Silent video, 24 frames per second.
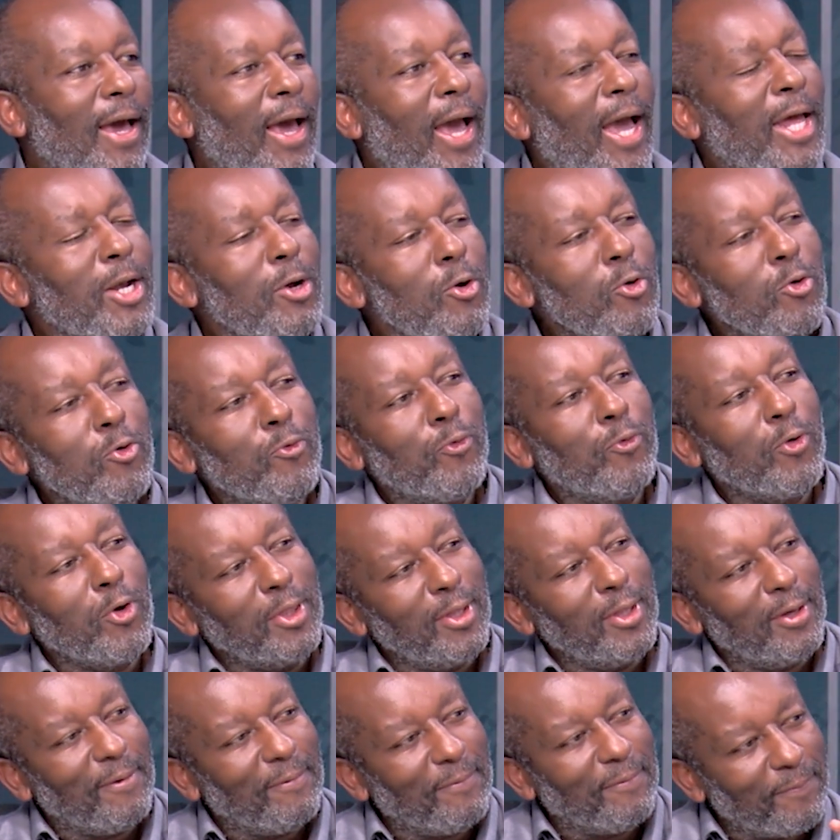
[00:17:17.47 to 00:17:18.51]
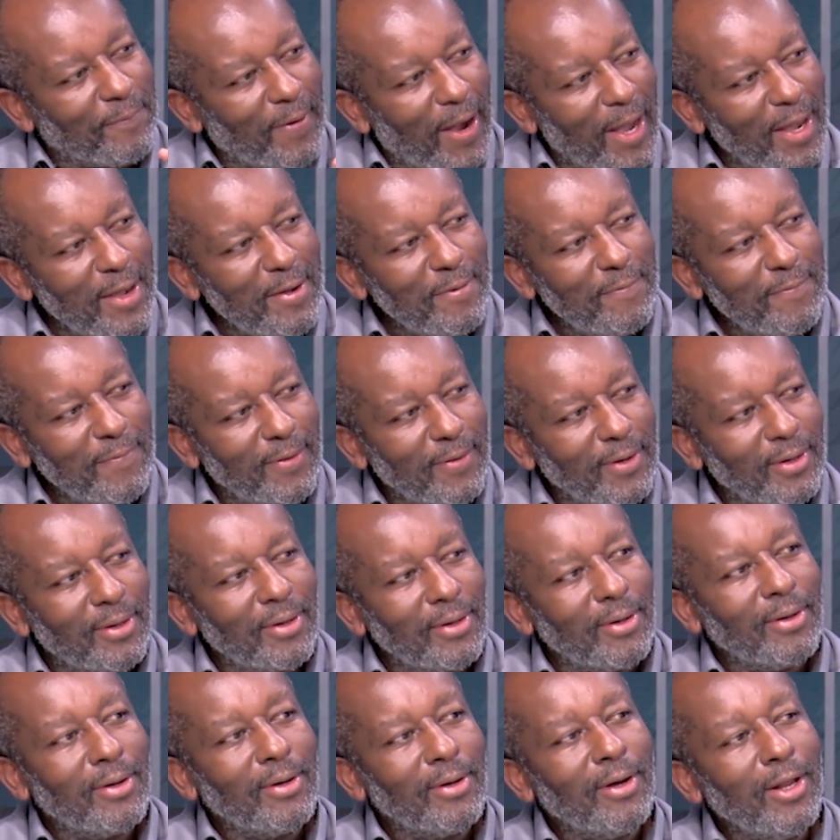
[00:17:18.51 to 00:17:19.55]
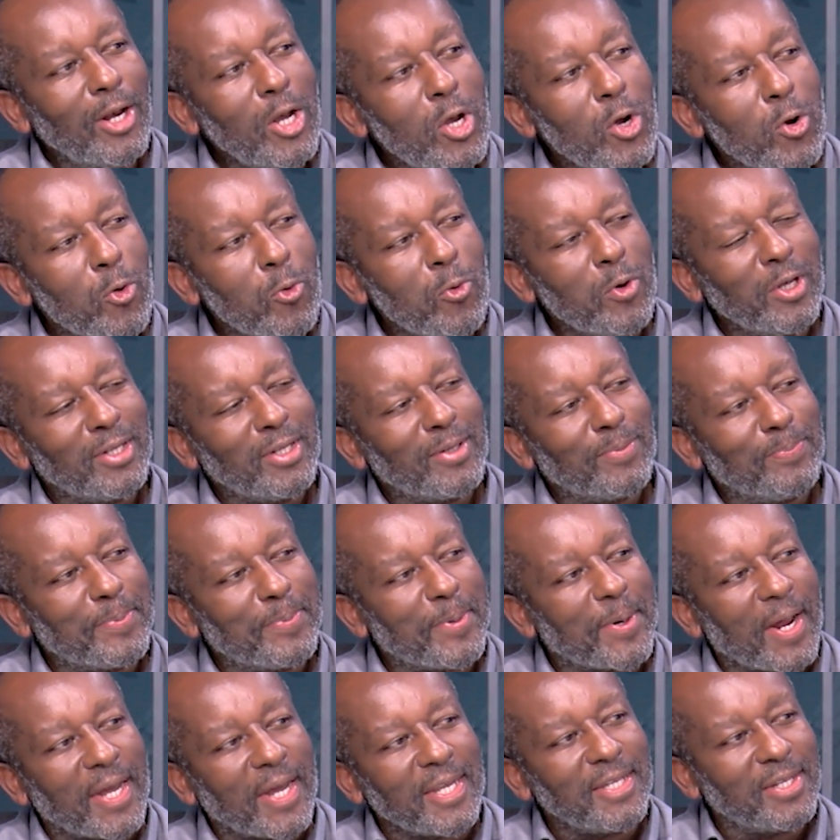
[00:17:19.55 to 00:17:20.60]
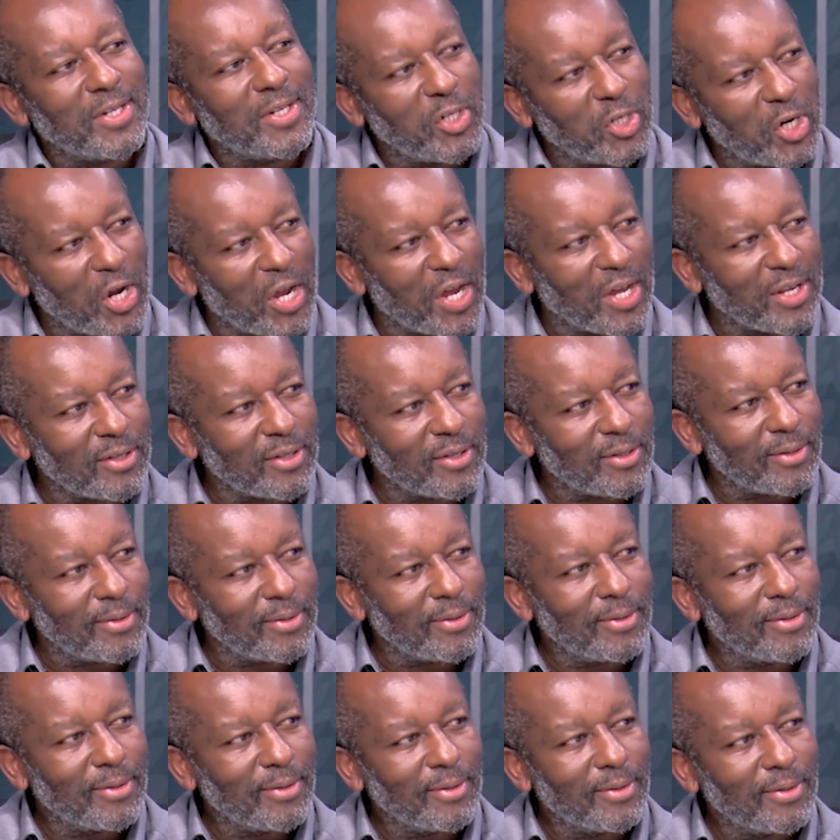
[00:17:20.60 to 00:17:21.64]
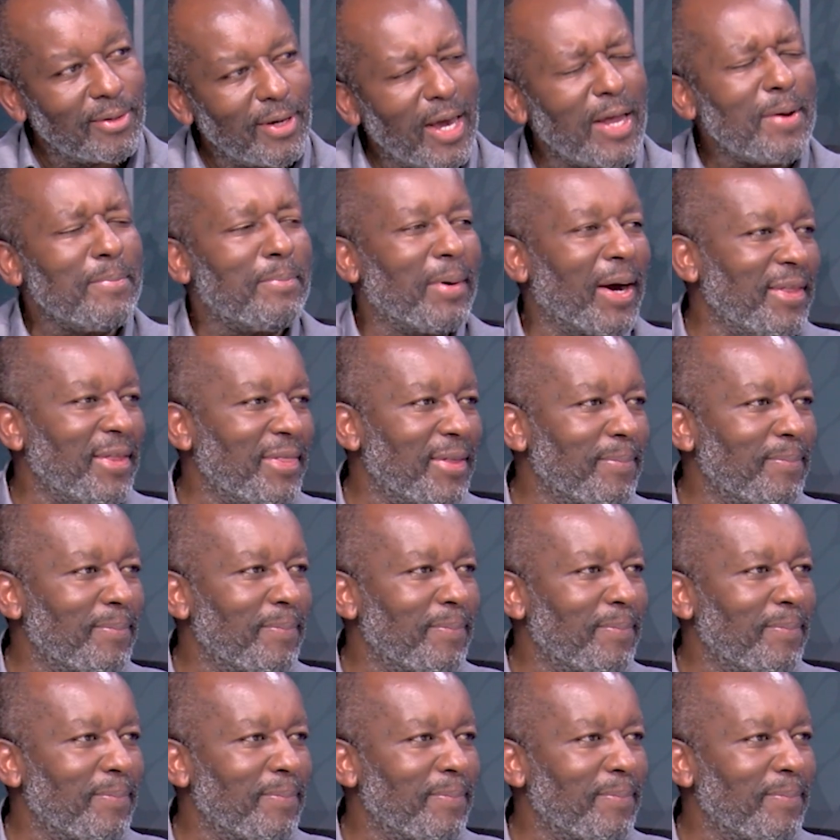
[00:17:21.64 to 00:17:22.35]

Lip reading: and look for the 5 lowest priced shares and buy them.